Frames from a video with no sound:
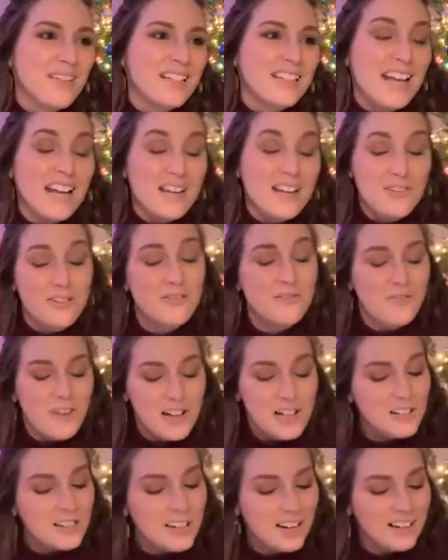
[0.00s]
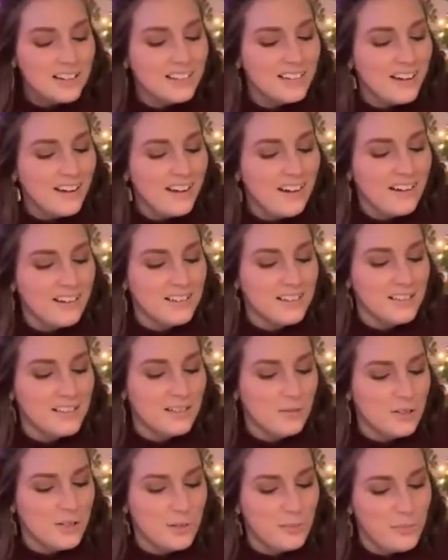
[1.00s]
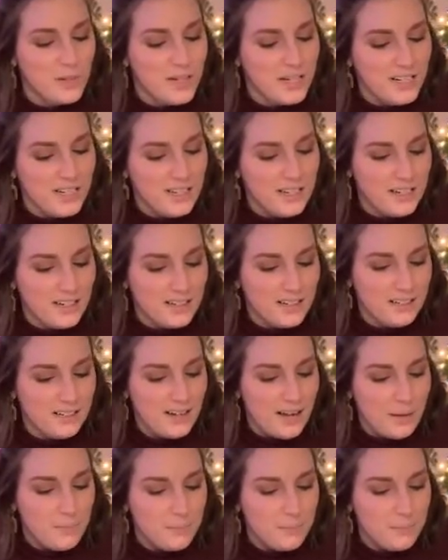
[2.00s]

Yeah, you can follow Hunt on social media.